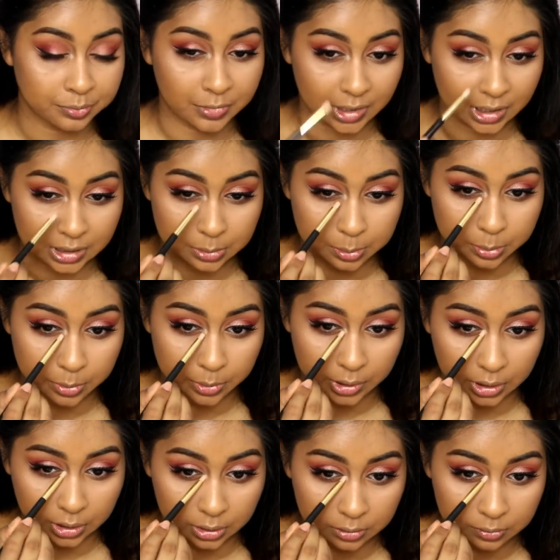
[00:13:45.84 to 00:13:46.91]
That's
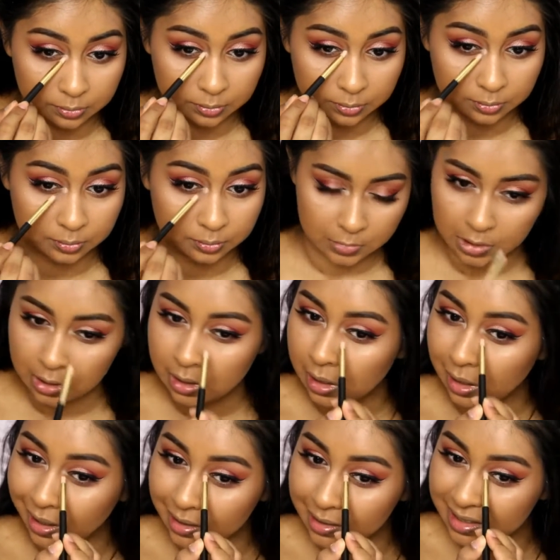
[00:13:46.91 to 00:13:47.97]
pretty.
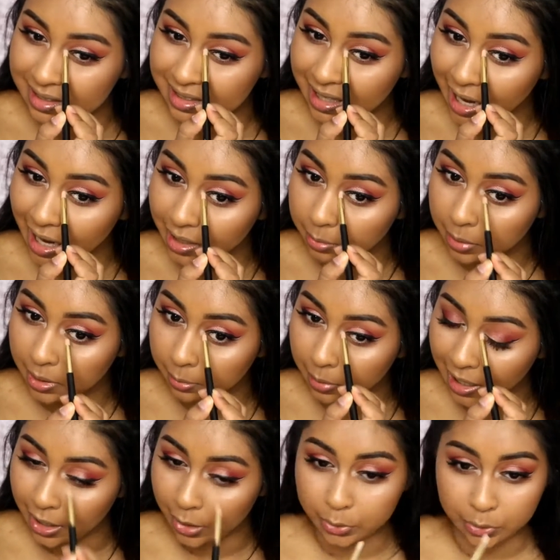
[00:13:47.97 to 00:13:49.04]
It's a tad bit
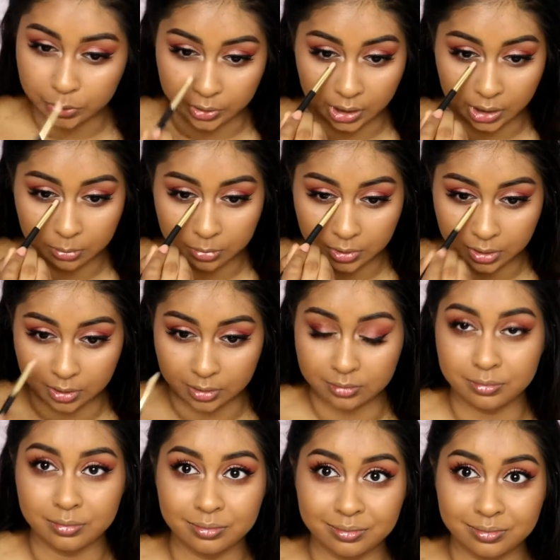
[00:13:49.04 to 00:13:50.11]
powdery, but
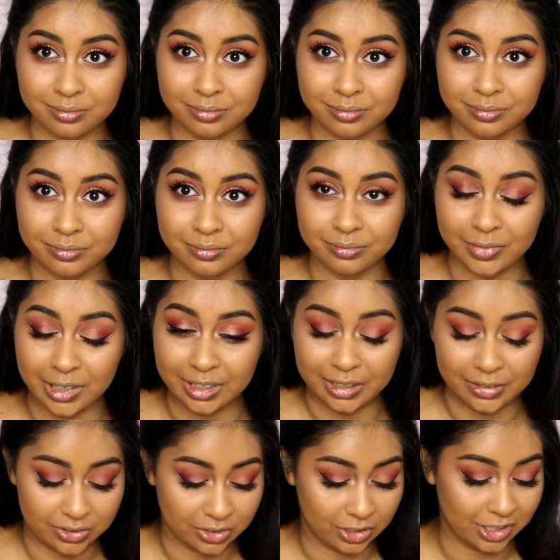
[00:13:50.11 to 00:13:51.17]
it
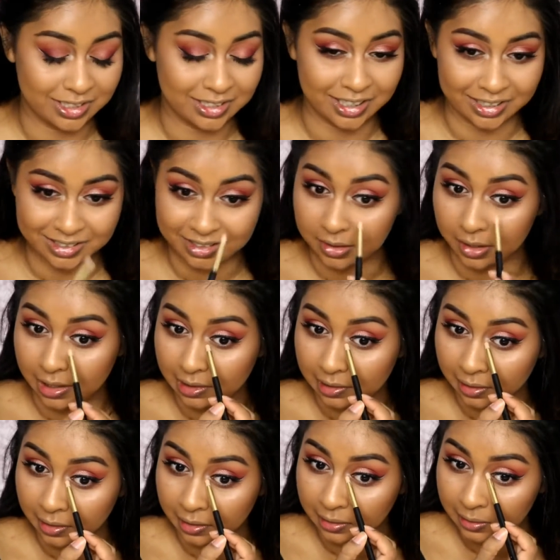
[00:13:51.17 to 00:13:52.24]
gives an intense
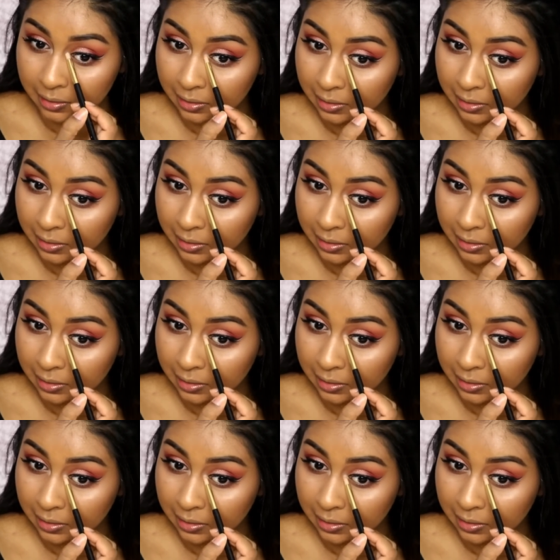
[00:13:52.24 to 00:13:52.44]
highlight.